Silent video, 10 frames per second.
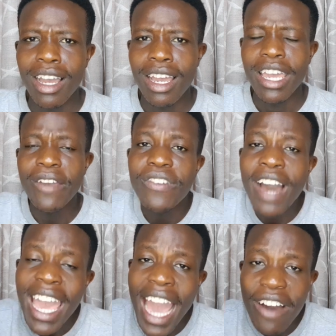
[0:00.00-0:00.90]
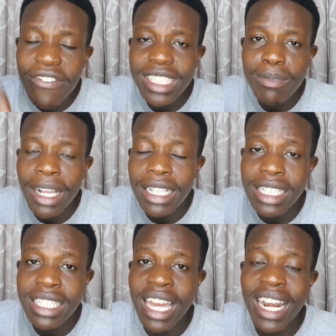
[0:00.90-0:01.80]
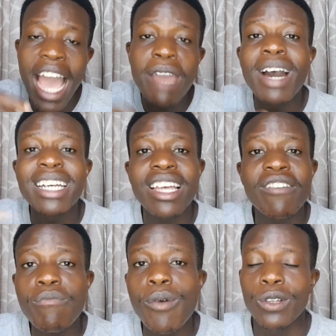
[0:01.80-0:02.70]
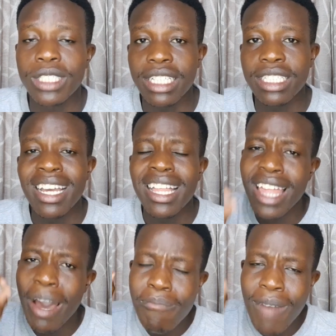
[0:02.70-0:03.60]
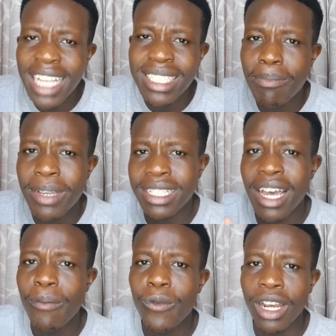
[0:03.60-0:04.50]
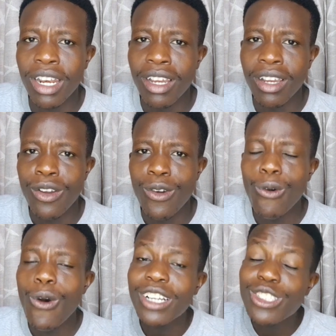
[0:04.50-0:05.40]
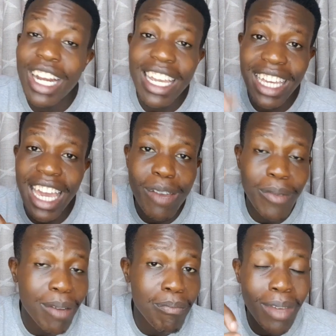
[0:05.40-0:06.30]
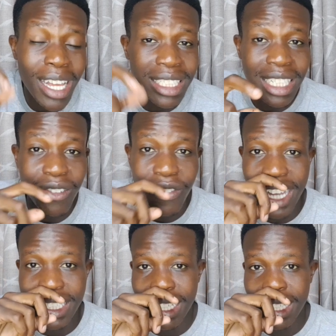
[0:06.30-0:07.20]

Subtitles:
If I haven't built it, then I must have bought it. There must be someone who actually came and built it first.